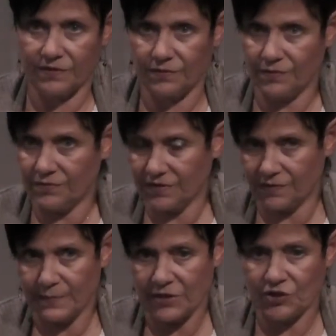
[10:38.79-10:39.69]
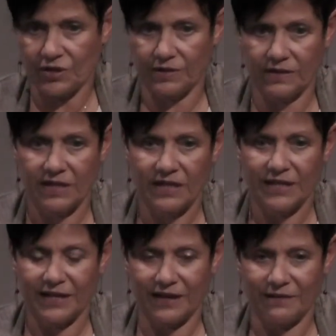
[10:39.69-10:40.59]
You just mentioned
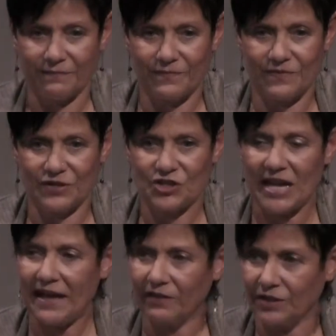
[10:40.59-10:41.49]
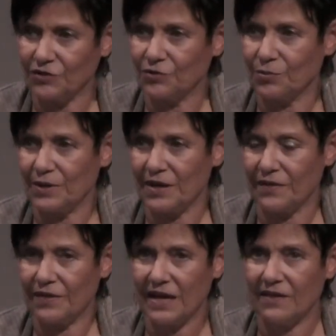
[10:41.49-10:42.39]
the challenge with